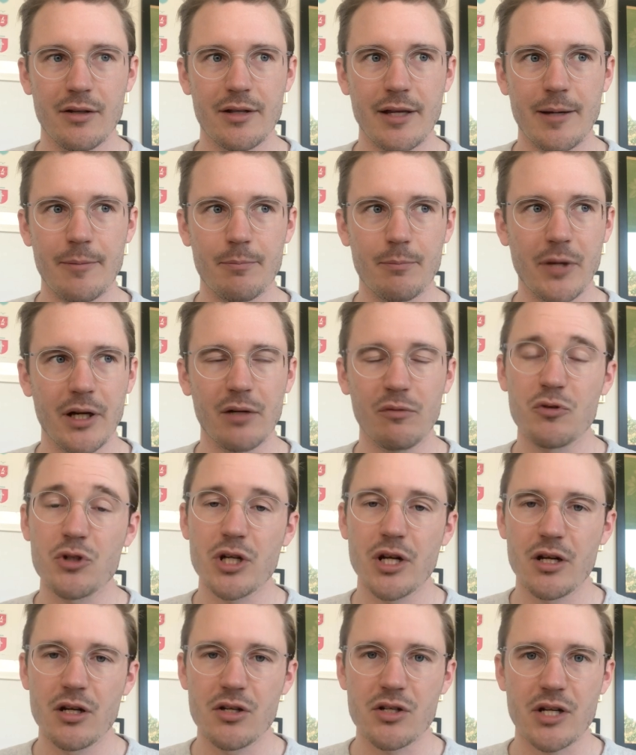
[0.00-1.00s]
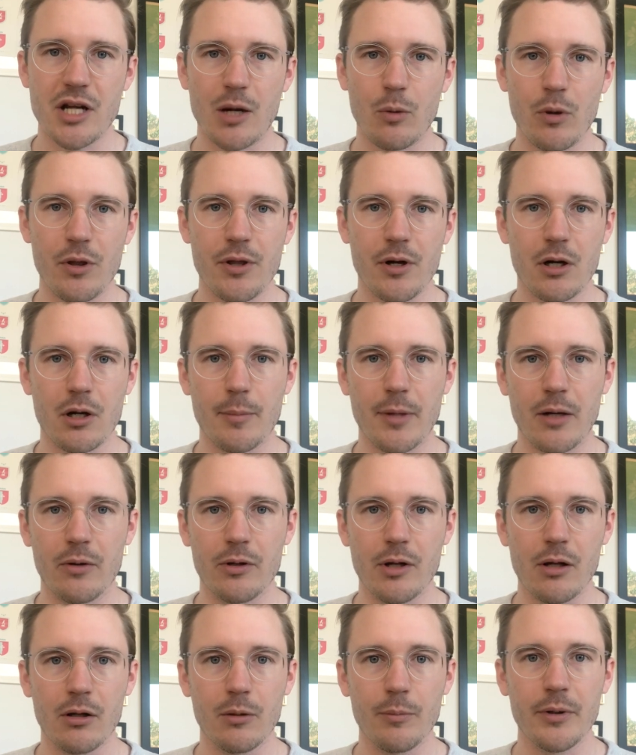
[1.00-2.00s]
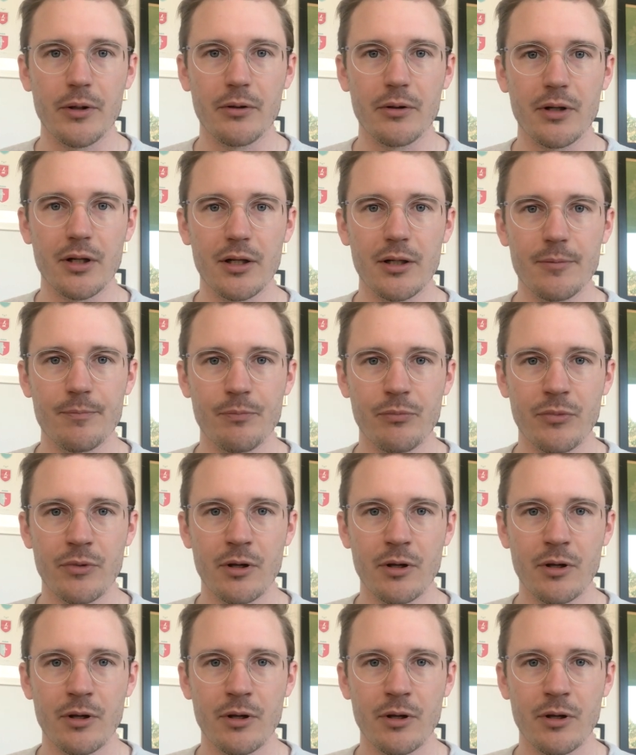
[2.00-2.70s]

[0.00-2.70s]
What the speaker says: that might have changed how we thought about nullability.